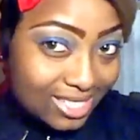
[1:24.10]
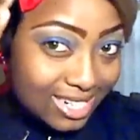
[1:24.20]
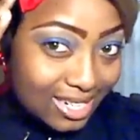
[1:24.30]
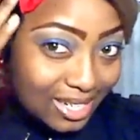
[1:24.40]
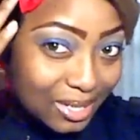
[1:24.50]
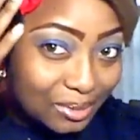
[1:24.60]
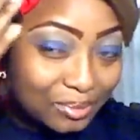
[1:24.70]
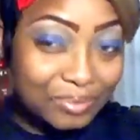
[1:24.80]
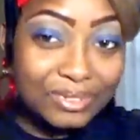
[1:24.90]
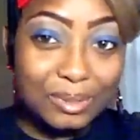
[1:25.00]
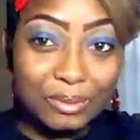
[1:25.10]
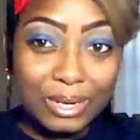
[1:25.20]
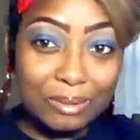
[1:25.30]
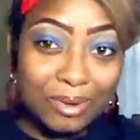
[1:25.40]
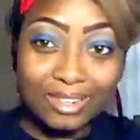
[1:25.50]
Isn't that cute?
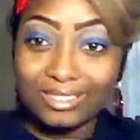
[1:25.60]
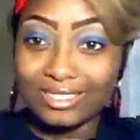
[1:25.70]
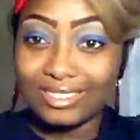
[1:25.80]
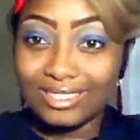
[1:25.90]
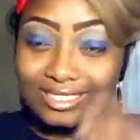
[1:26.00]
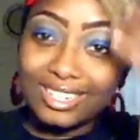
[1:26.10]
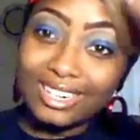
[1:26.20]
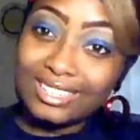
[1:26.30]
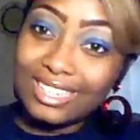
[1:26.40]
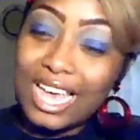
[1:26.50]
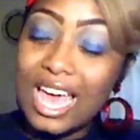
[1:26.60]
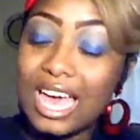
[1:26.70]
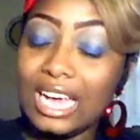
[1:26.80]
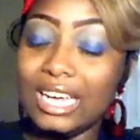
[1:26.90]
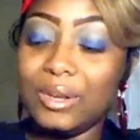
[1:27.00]
Little red bow. Yeah.
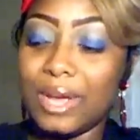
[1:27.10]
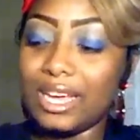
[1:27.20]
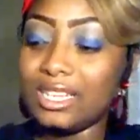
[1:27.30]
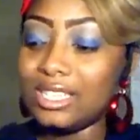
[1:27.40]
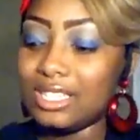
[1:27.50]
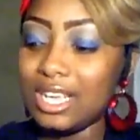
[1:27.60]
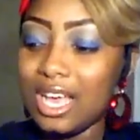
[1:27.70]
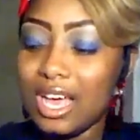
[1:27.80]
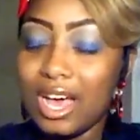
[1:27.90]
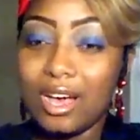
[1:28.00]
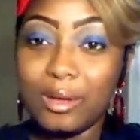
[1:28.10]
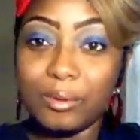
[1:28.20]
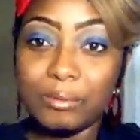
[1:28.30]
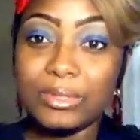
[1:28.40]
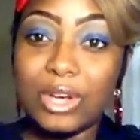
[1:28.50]
Anyways,
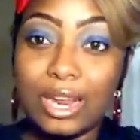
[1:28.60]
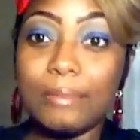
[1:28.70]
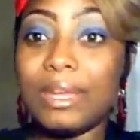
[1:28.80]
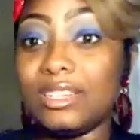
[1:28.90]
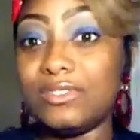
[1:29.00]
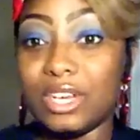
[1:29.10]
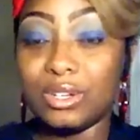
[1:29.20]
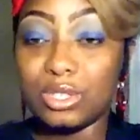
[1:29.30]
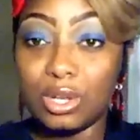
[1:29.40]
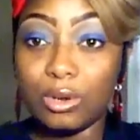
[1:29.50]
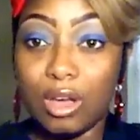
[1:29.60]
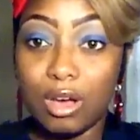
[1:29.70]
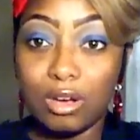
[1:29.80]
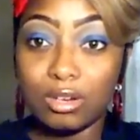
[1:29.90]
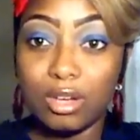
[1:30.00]
um, I'm trying to make this video so
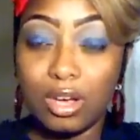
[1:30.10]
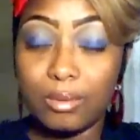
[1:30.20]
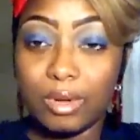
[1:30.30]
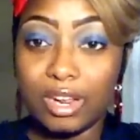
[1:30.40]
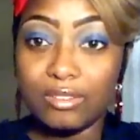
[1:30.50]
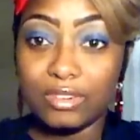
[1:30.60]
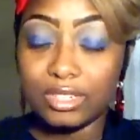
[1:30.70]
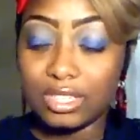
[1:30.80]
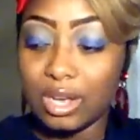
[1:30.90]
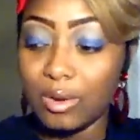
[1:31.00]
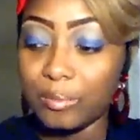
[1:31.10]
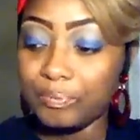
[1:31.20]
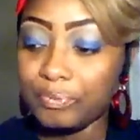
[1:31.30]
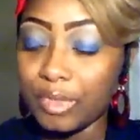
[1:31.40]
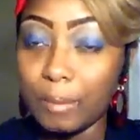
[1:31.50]
long or whatever,
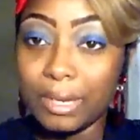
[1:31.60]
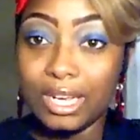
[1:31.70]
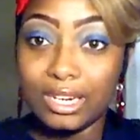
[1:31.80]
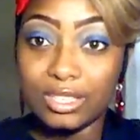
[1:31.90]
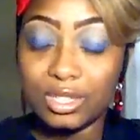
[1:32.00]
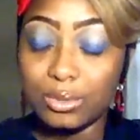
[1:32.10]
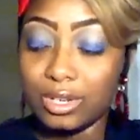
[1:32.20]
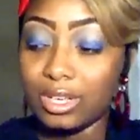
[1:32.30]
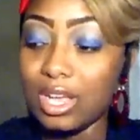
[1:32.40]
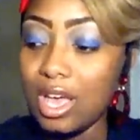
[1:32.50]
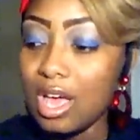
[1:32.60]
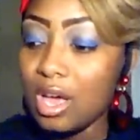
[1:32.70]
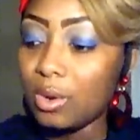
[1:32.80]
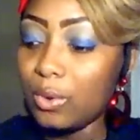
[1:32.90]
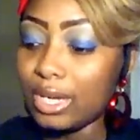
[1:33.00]
so I'm gonna get into it
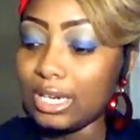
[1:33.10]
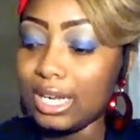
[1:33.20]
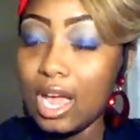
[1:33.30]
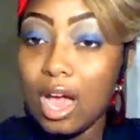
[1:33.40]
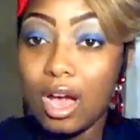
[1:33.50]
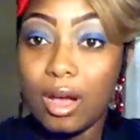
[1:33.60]
quickly.